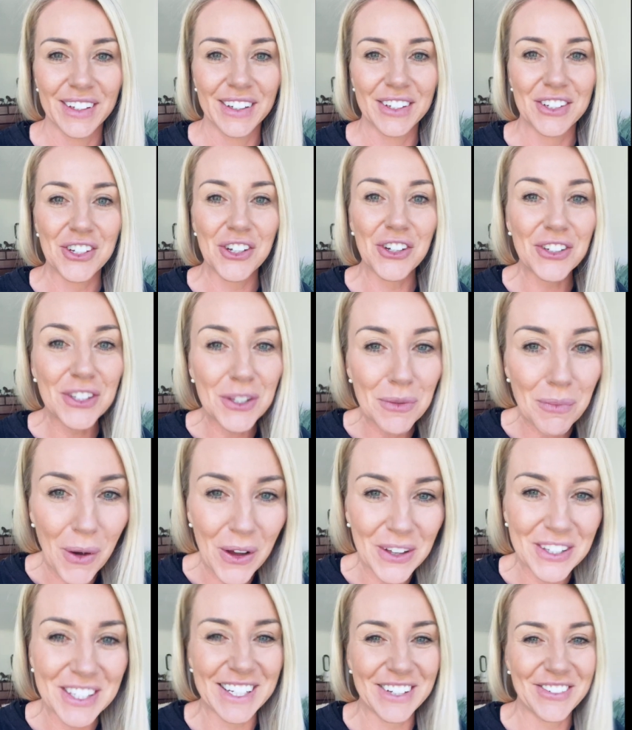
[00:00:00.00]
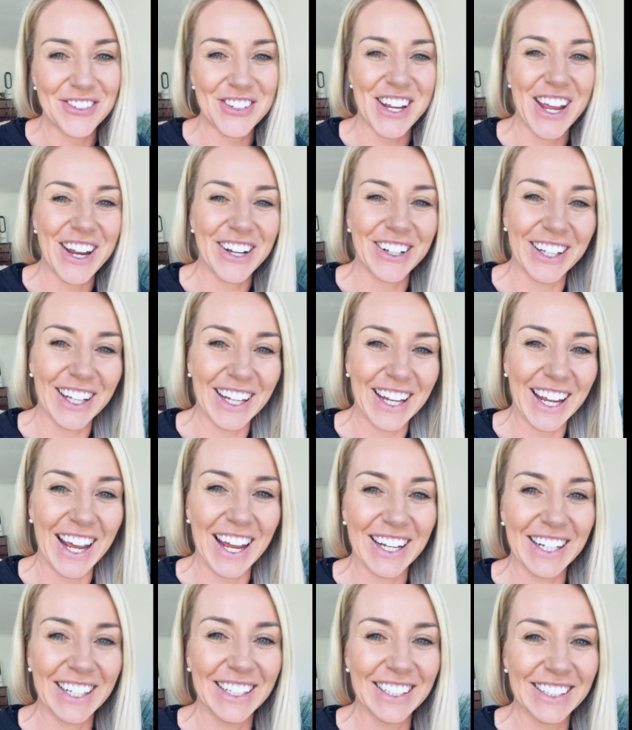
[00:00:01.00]
Choose the positive channel
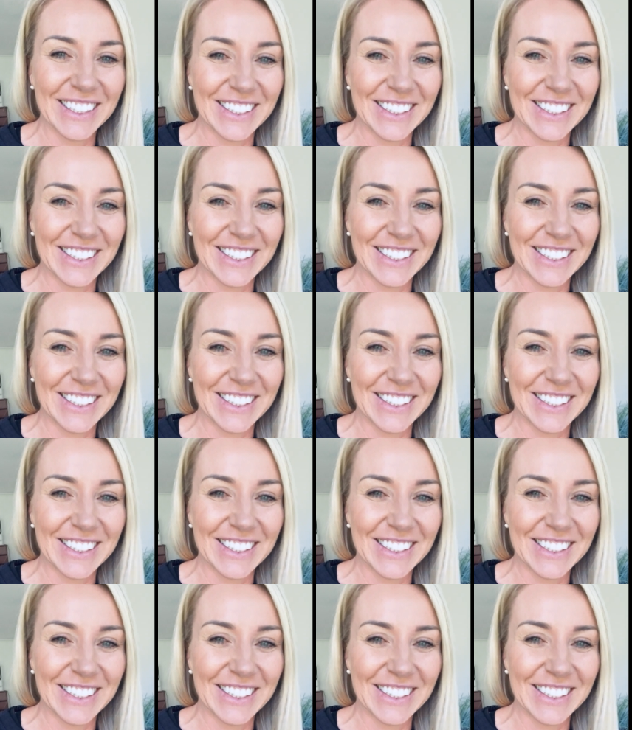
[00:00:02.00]
again.